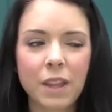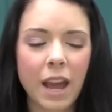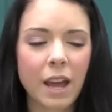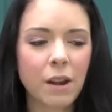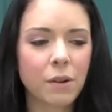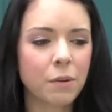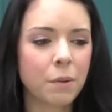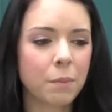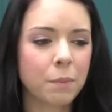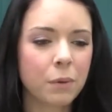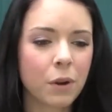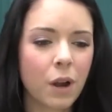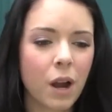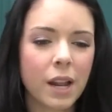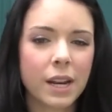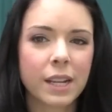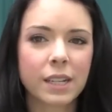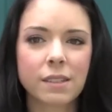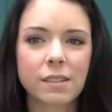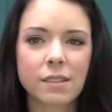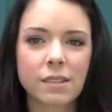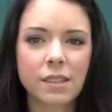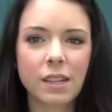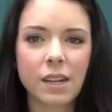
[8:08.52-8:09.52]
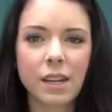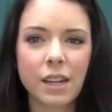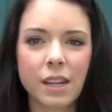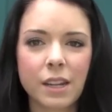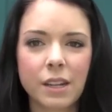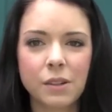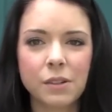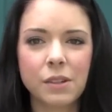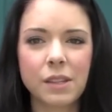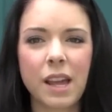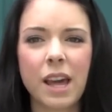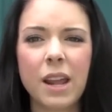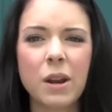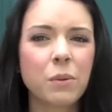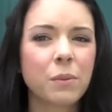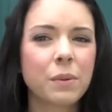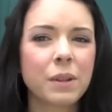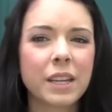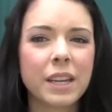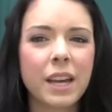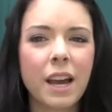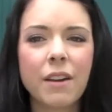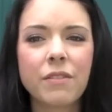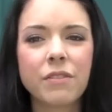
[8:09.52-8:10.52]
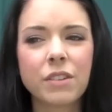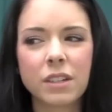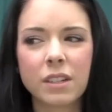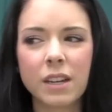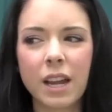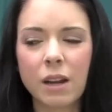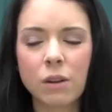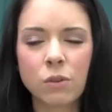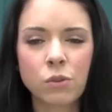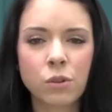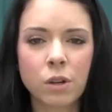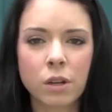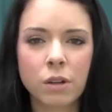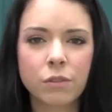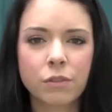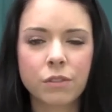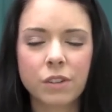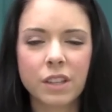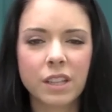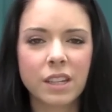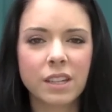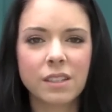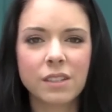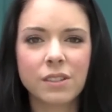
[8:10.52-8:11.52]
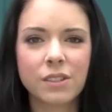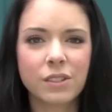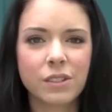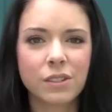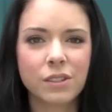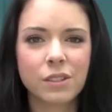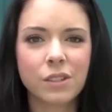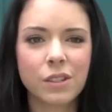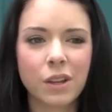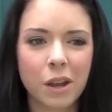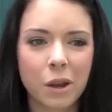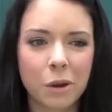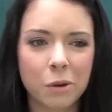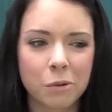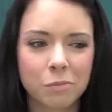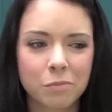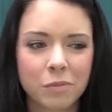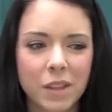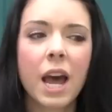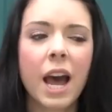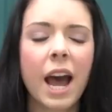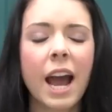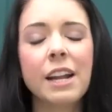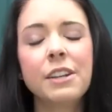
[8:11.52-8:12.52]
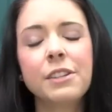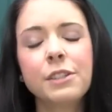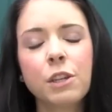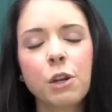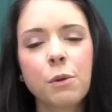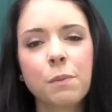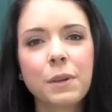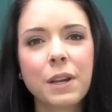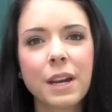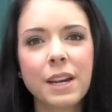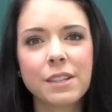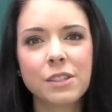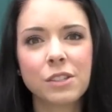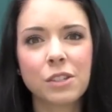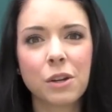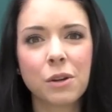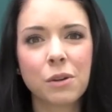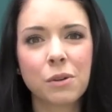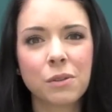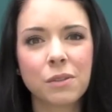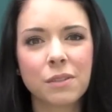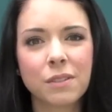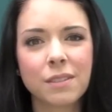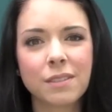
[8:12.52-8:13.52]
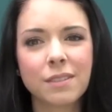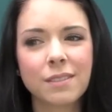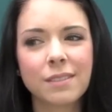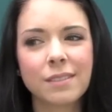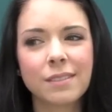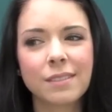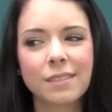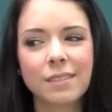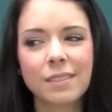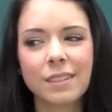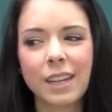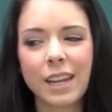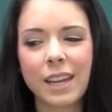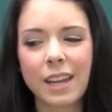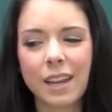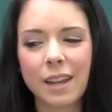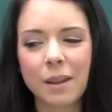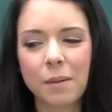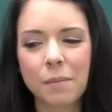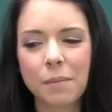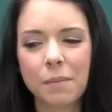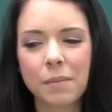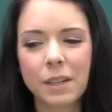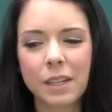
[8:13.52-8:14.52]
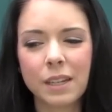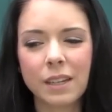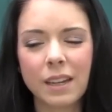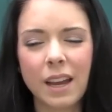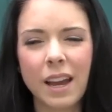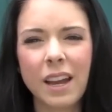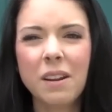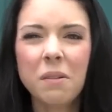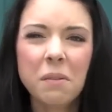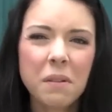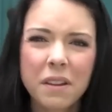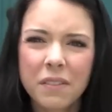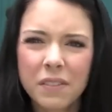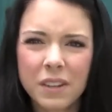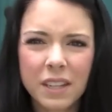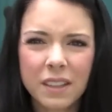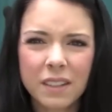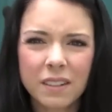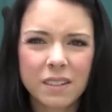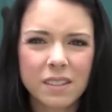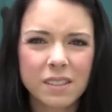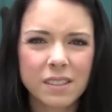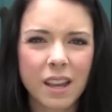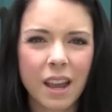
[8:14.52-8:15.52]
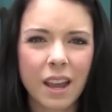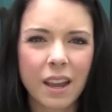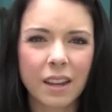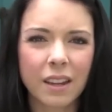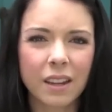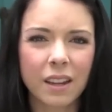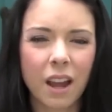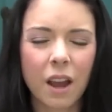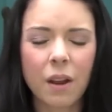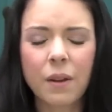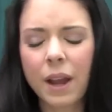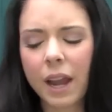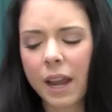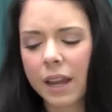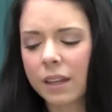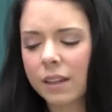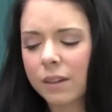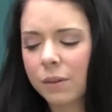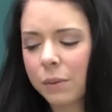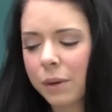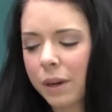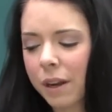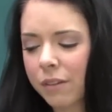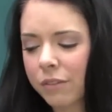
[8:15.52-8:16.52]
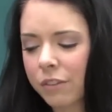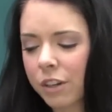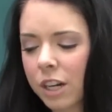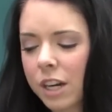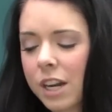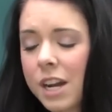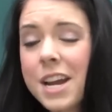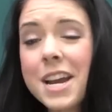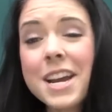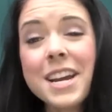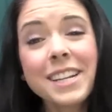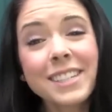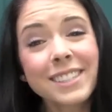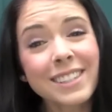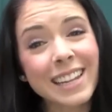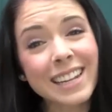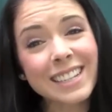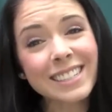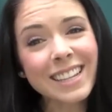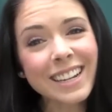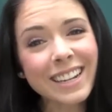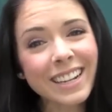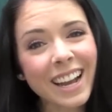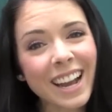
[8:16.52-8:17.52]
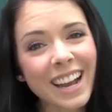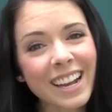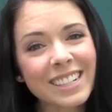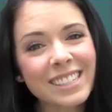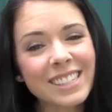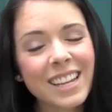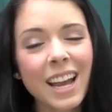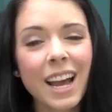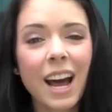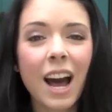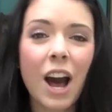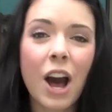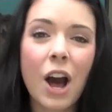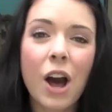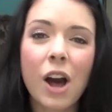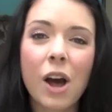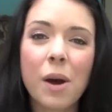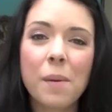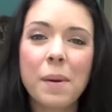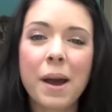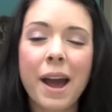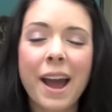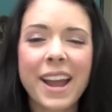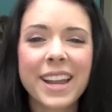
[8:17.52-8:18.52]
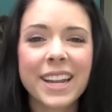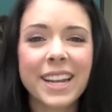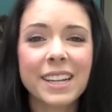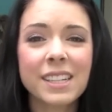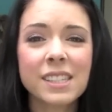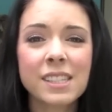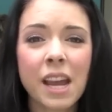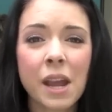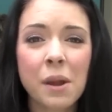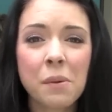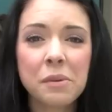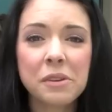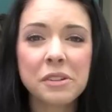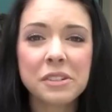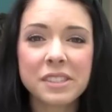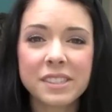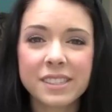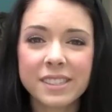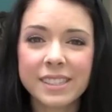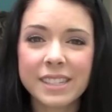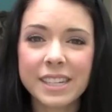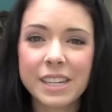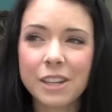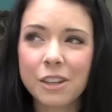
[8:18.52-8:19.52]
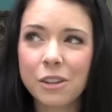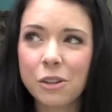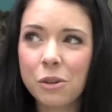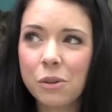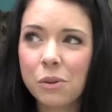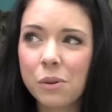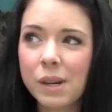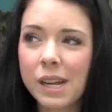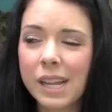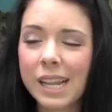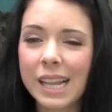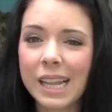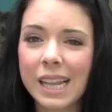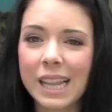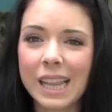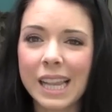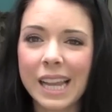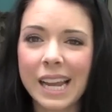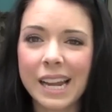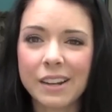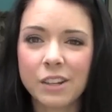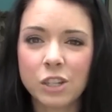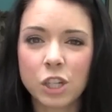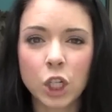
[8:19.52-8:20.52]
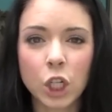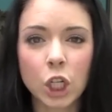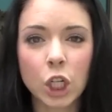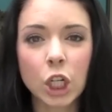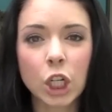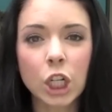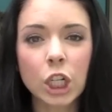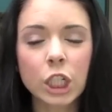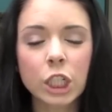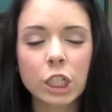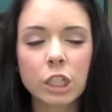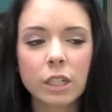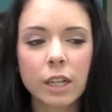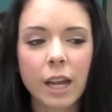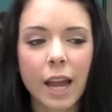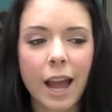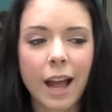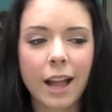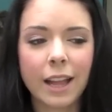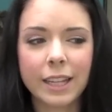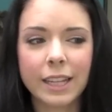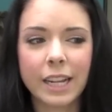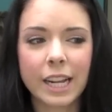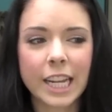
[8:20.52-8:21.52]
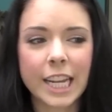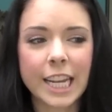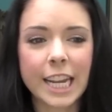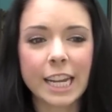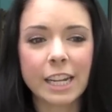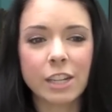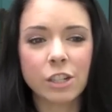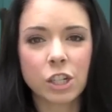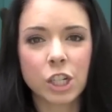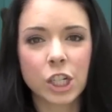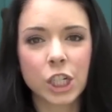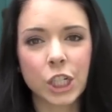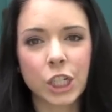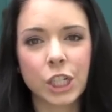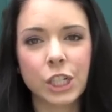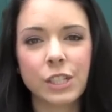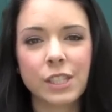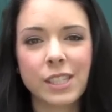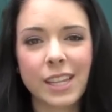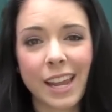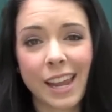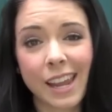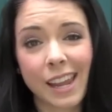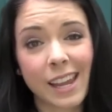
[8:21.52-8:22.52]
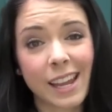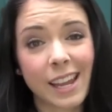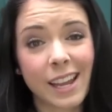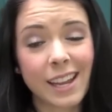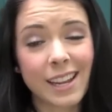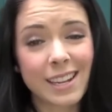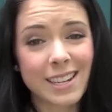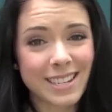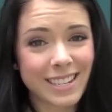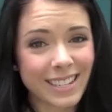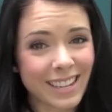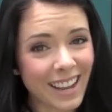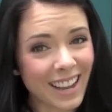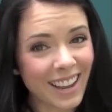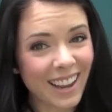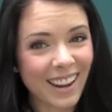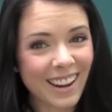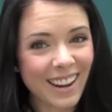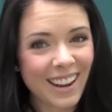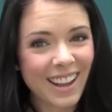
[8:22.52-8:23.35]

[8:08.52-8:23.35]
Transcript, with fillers: I don't know, products that I use. I don't really have an outro for this, so I just hope you guys don't hate me. I don't have anything to say. Okay, whatever. So that is it, guys. Um, I guess I will see you later, alligators, and yeah.